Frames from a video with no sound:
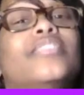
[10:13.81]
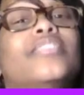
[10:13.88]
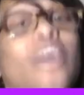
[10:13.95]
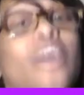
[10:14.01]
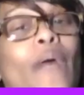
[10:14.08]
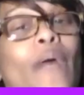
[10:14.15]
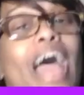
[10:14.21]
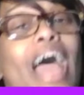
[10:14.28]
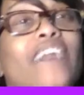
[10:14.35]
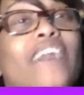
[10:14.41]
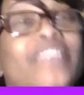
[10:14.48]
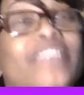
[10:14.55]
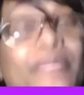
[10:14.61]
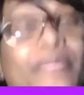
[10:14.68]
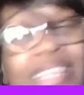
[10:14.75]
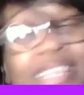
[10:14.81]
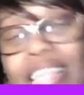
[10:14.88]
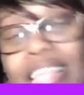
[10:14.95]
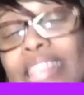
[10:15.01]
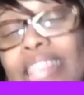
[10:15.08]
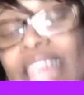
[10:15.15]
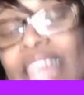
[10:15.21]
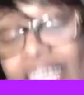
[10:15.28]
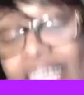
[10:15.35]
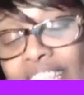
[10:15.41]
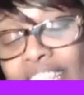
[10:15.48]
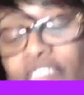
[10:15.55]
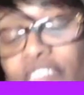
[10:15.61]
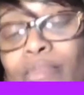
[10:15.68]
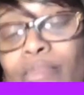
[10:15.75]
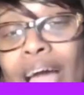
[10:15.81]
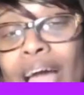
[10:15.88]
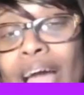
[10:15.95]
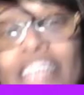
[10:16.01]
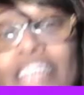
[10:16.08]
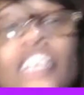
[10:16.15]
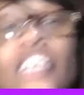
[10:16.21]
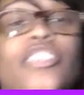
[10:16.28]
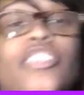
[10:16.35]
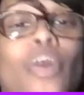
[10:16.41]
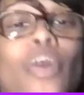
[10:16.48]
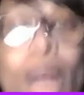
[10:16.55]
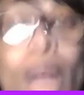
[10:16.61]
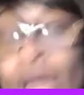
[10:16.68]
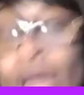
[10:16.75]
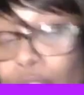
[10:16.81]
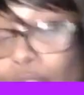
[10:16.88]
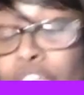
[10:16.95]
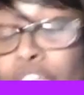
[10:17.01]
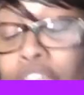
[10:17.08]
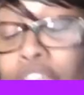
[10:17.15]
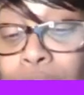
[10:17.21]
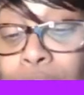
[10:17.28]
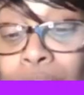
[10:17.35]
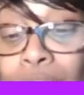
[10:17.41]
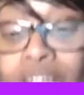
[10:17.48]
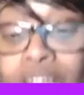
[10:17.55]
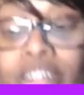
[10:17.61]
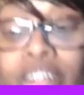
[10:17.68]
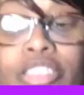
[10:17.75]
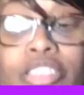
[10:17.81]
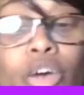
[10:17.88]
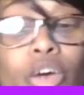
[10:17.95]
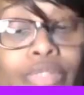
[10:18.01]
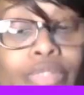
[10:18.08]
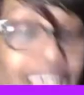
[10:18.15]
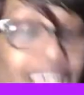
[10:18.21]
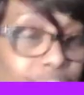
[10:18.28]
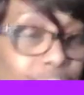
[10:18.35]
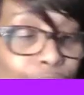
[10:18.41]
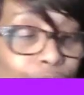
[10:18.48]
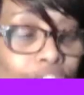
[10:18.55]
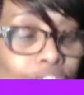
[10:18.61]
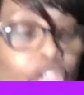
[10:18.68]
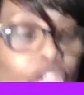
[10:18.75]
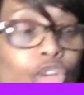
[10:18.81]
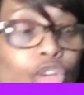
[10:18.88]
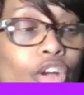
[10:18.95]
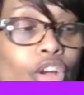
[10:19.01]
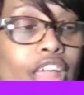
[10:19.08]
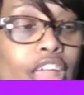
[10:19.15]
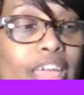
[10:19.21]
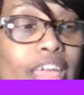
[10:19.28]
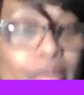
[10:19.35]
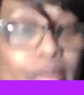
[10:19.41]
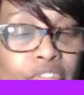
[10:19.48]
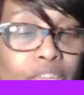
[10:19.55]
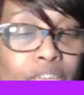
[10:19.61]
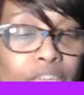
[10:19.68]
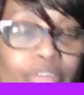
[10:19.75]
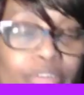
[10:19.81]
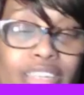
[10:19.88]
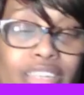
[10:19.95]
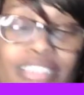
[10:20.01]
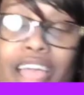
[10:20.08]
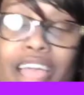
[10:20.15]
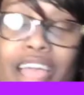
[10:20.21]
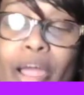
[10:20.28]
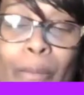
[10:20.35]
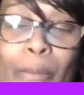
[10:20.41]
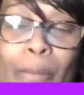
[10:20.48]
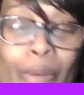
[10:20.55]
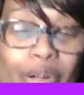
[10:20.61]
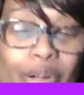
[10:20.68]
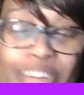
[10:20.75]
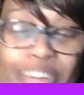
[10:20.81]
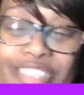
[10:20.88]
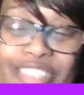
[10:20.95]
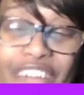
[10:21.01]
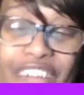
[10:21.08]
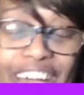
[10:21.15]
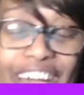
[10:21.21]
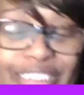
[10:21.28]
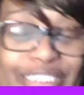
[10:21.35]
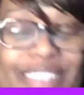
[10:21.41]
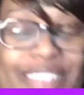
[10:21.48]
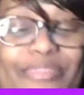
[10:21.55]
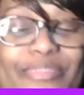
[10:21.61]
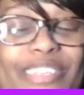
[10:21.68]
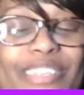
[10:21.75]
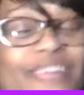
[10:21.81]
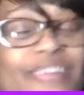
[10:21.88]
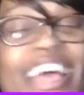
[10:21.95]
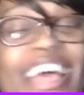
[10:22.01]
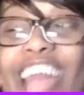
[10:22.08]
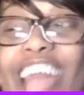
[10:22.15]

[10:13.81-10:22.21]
So have something that they live by. So why wouldn't you? So that's what your MVPs are, morals, values, and principles.